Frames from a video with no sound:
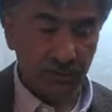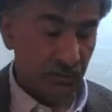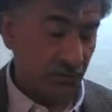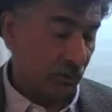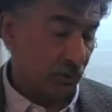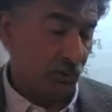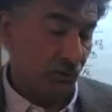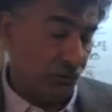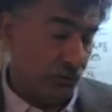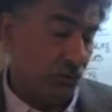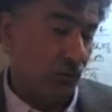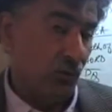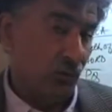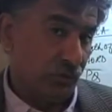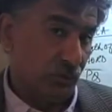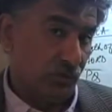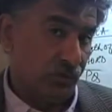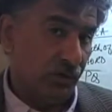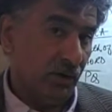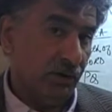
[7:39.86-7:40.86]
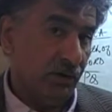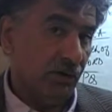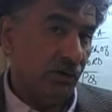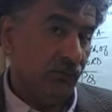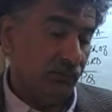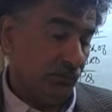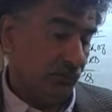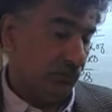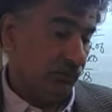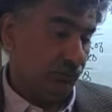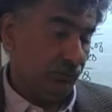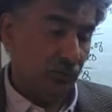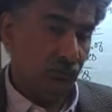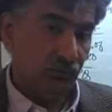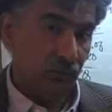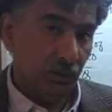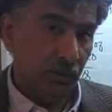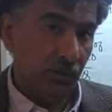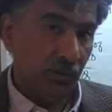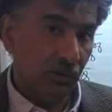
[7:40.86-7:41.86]
and because it goes through the center, so instead of
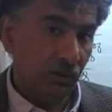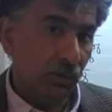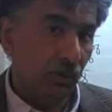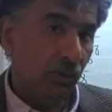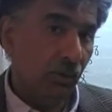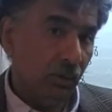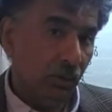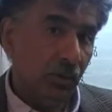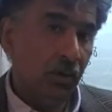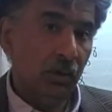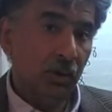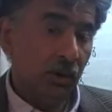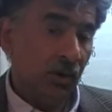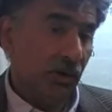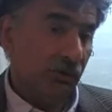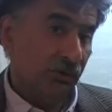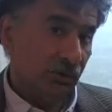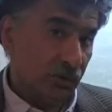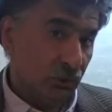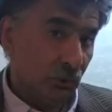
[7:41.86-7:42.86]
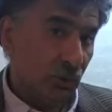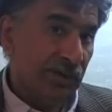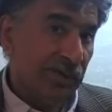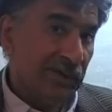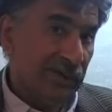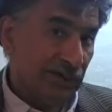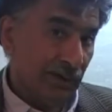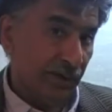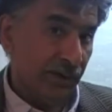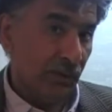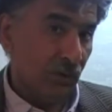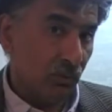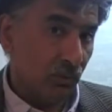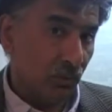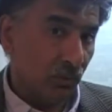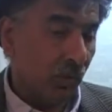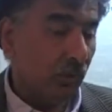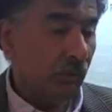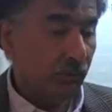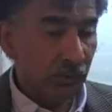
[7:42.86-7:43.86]
calling it chord, it's a unique kind of
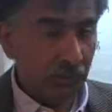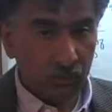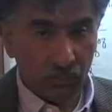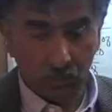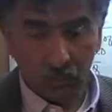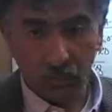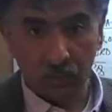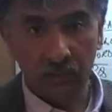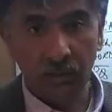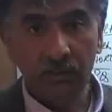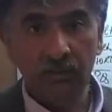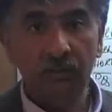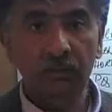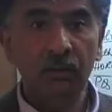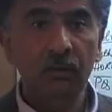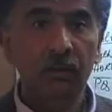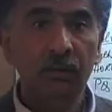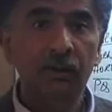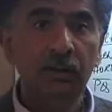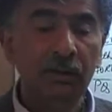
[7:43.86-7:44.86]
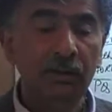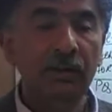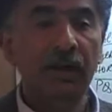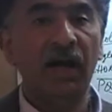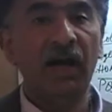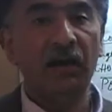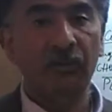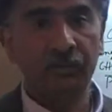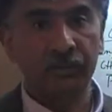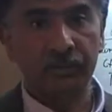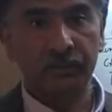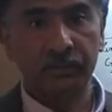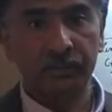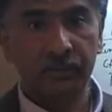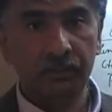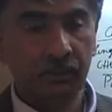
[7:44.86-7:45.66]
chord, we're going to call it diameter.